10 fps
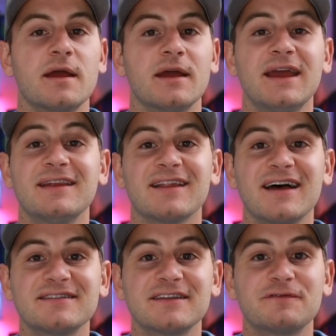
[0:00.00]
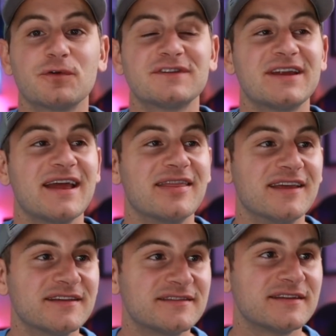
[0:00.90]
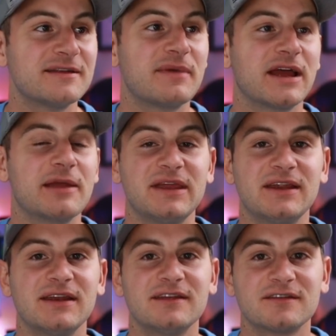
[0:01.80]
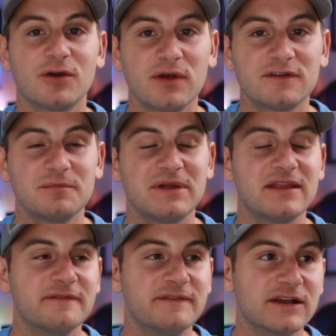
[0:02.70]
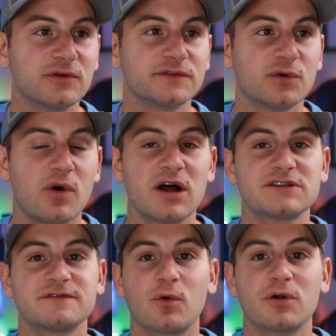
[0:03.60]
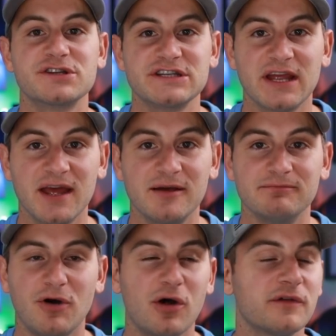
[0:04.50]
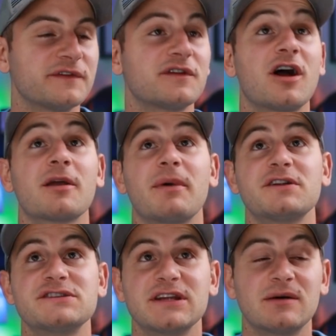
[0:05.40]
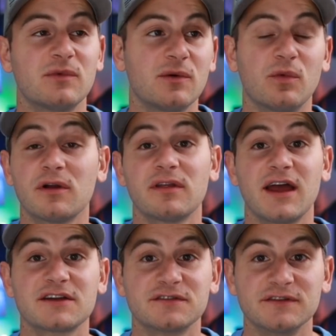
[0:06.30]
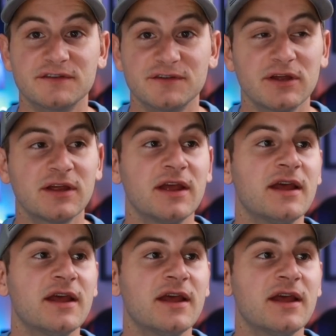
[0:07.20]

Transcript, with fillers: And last thing for today, this in my opinion, is going to be the vehicle to watch for GM. All of the talk about GM, well, what are they actually doing?